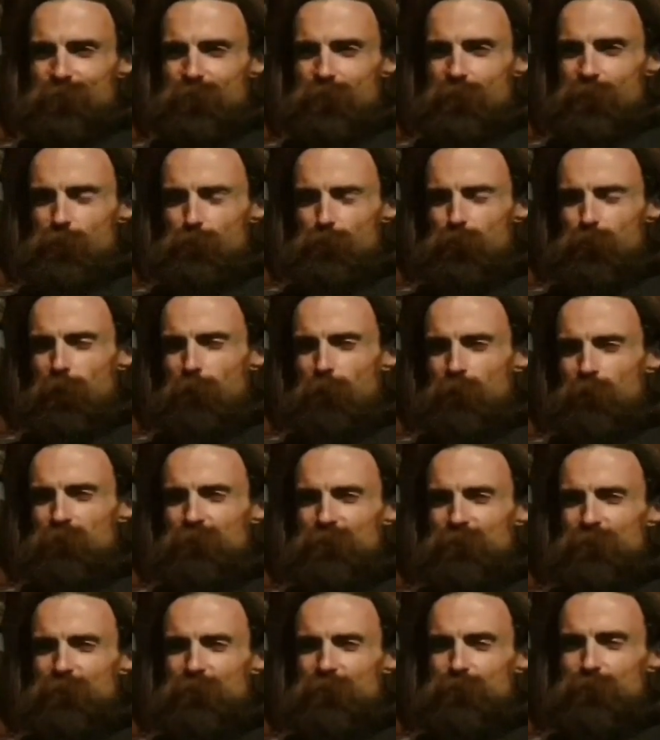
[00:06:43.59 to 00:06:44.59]
The problem
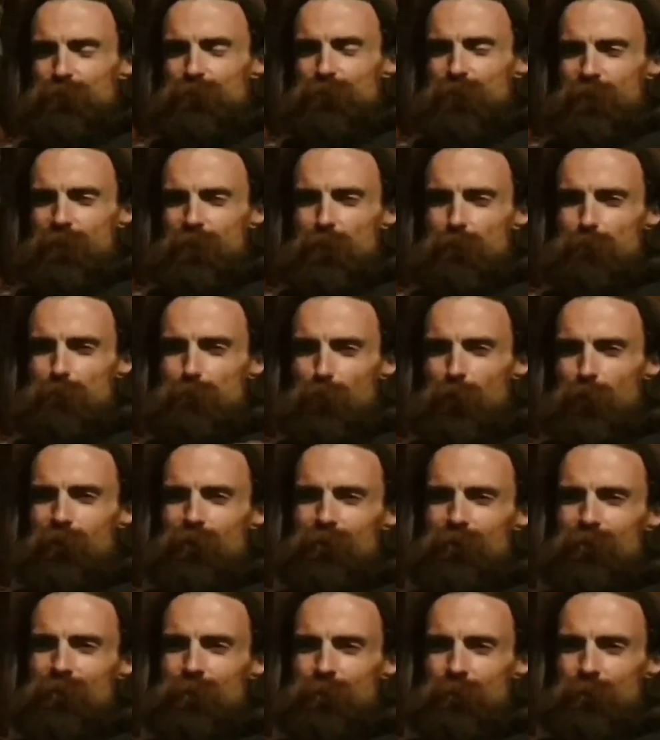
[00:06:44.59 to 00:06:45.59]
is you've got these
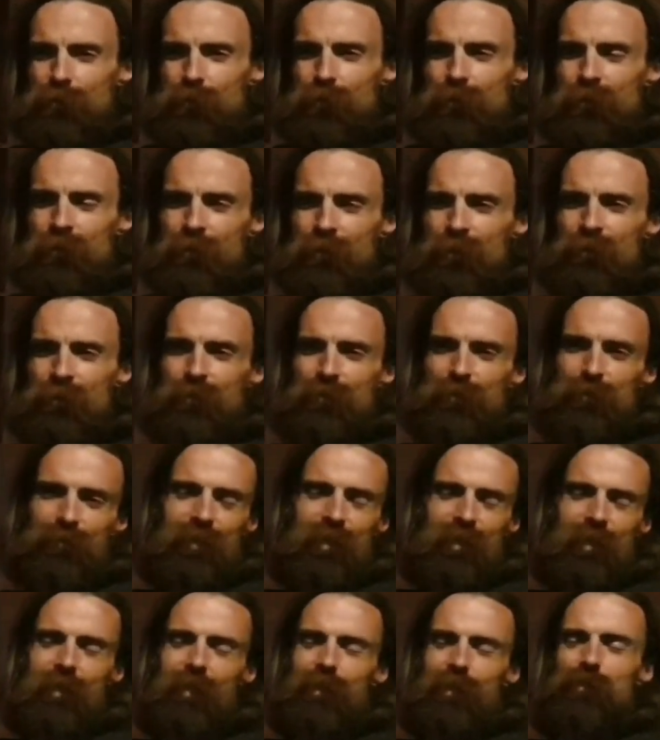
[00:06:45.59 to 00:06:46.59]
balls in you, and then you've
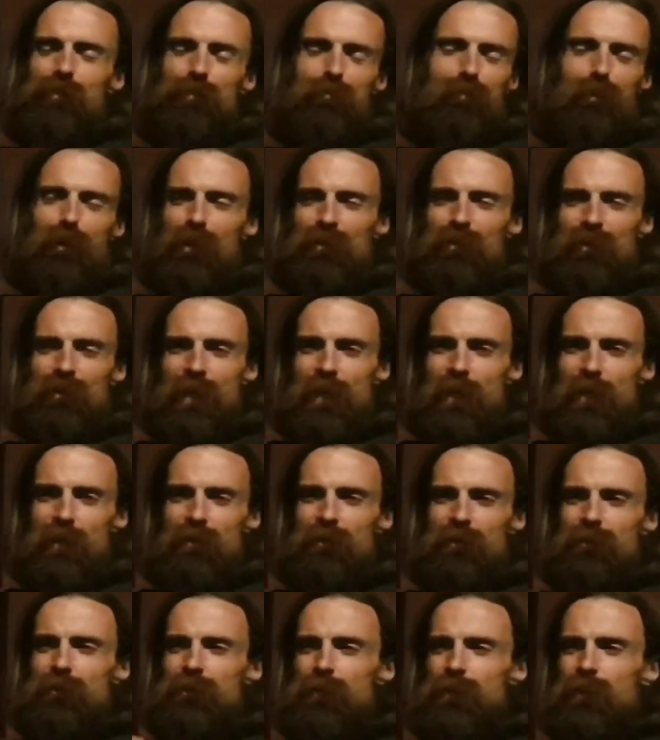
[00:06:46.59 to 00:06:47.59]
got to get these balls
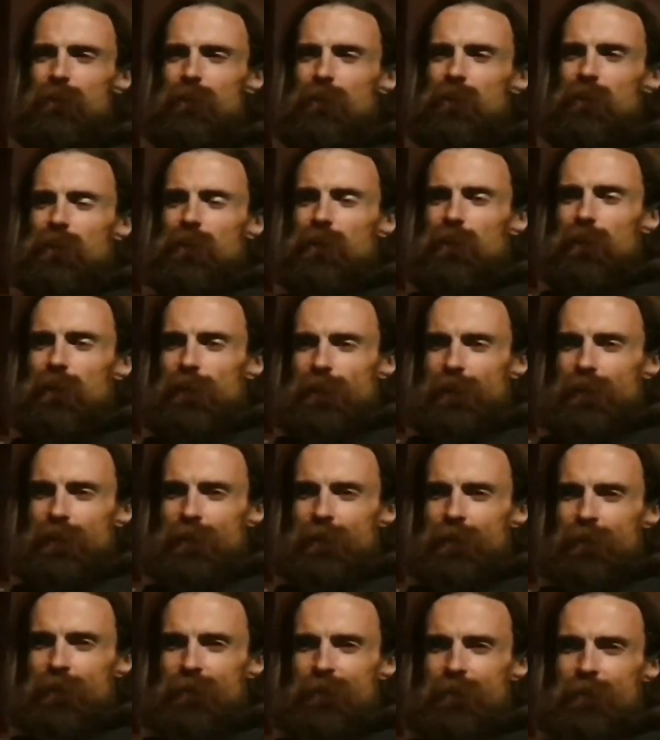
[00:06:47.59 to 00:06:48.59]
out.
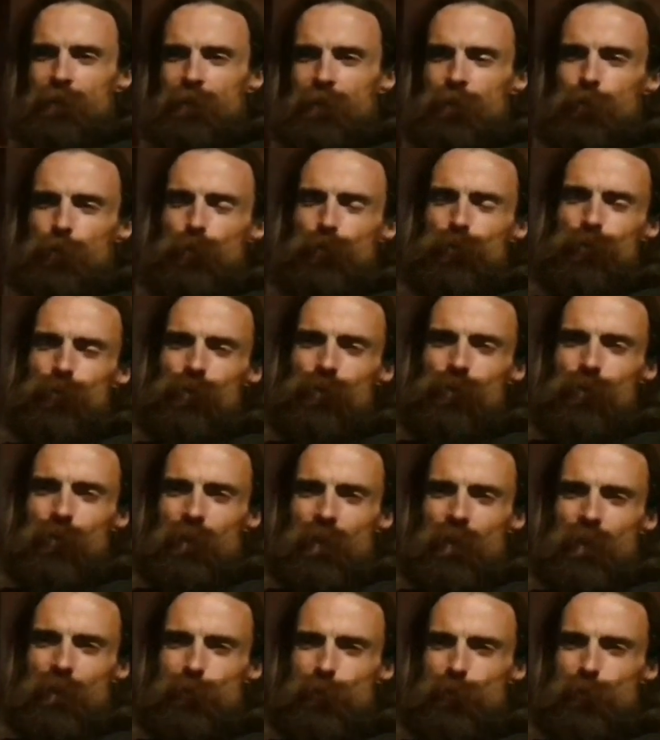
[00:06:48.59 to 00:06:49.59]
And they'll
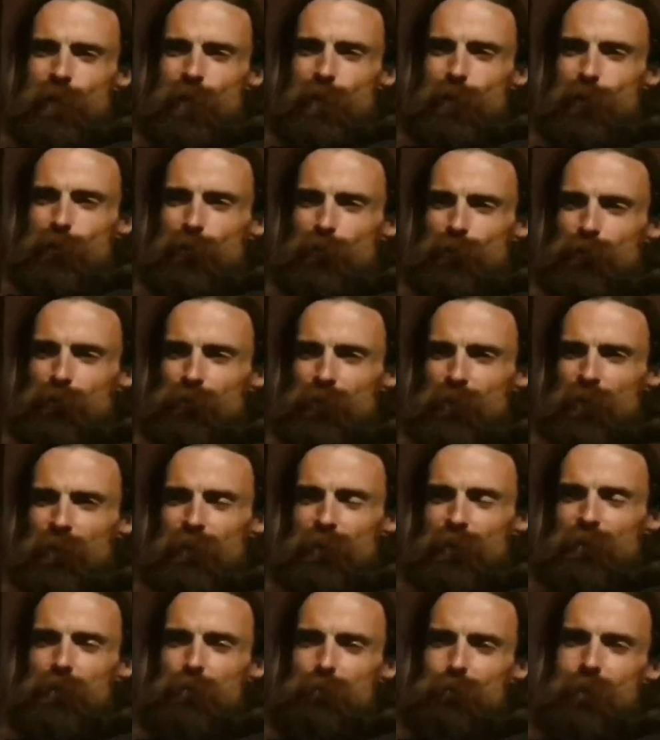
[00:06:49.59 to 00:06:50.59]
get creative. They'll say that
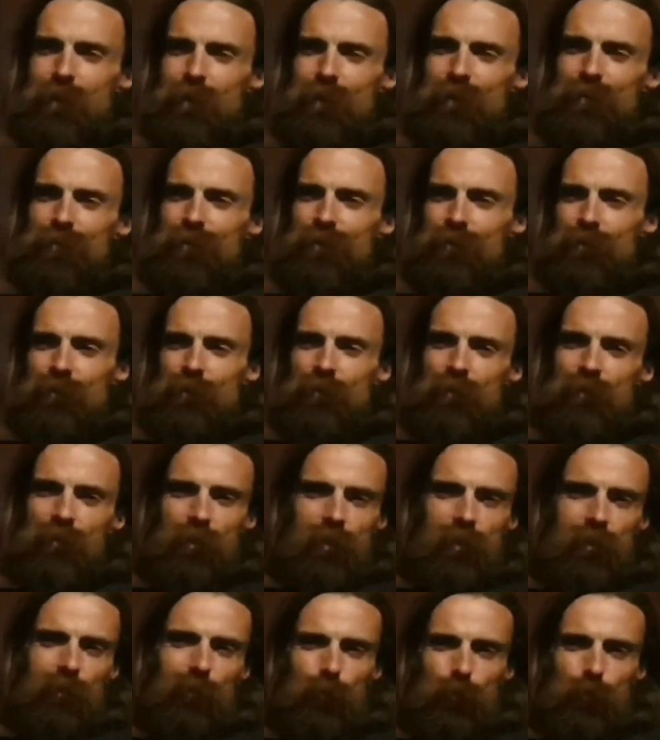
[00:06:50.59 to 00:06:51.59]
this medicine are
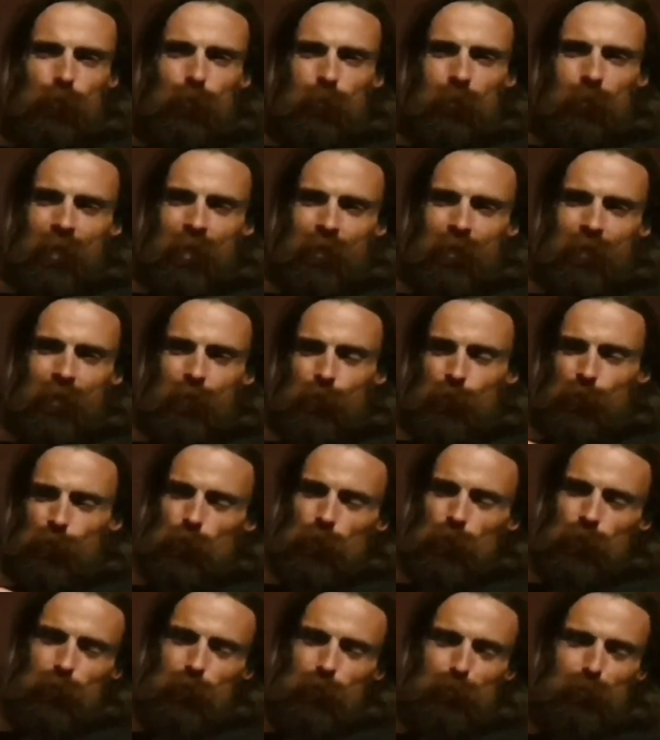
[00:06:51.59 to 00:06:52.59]
like little men, and they'll do
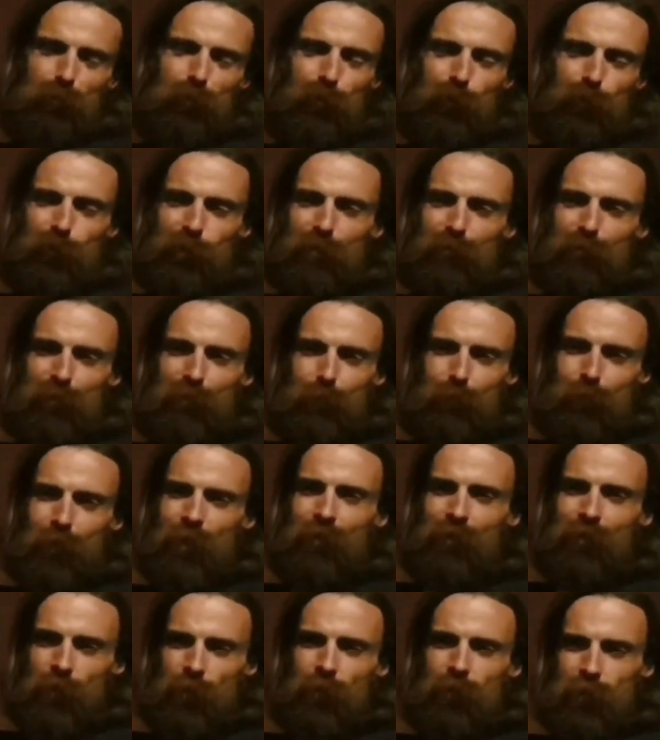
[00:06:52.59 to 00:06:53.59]
computer graphic men
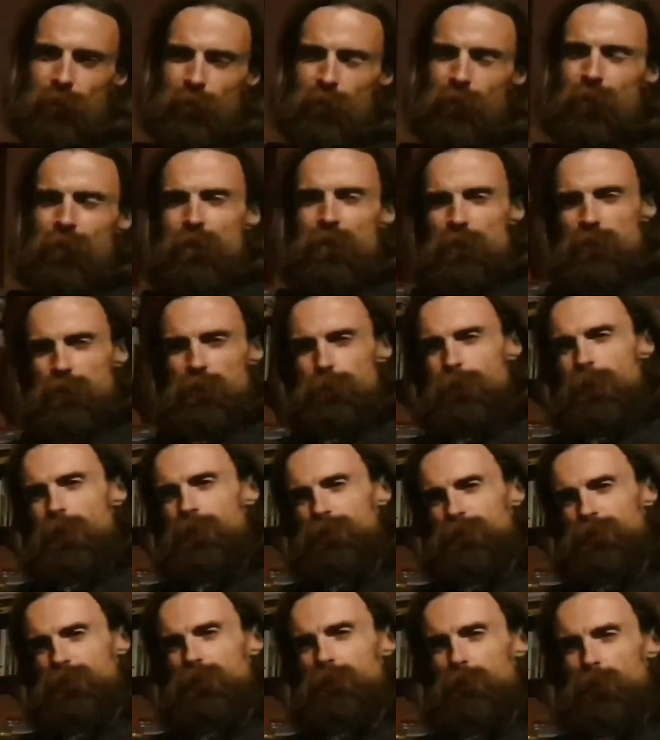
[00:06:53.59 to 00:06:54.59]
that are like
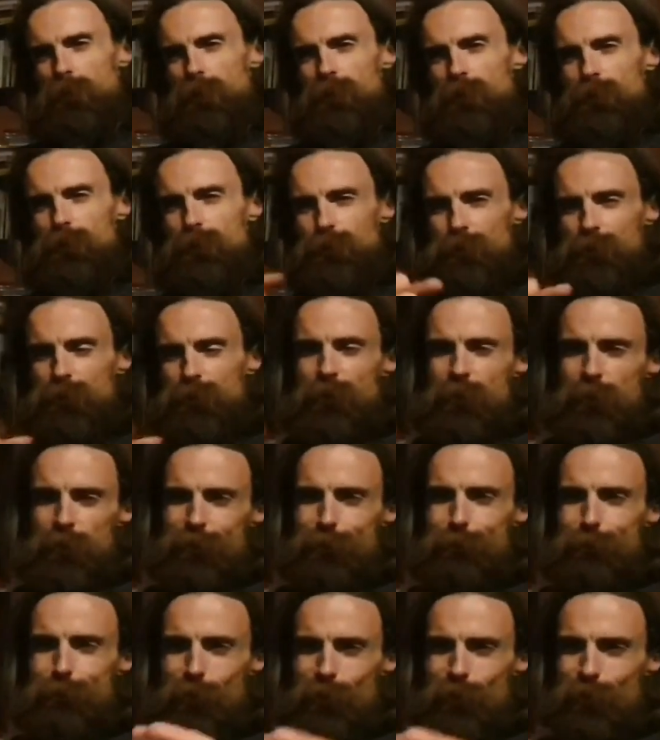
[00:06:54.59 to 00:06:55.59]
smashing the balls or killing the
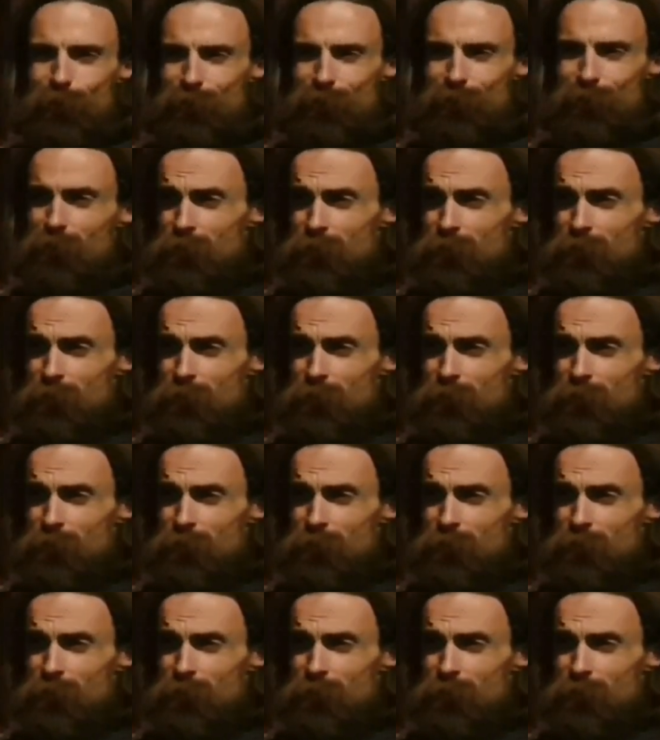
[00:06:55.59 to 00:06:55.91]
balls.